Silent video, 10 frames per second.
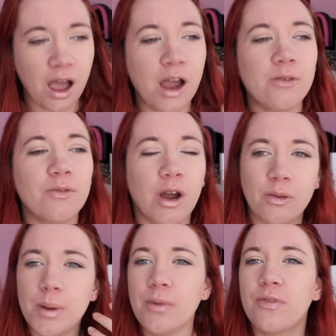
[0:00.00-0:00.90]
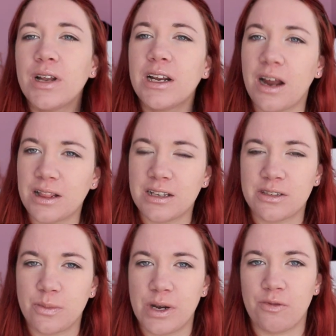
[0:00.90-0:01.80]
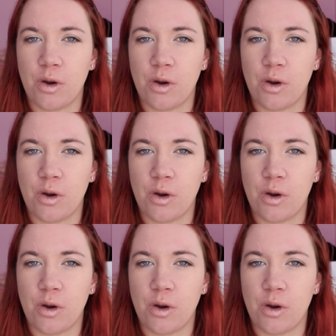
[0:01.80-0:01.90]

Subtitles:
I remember feeling like this when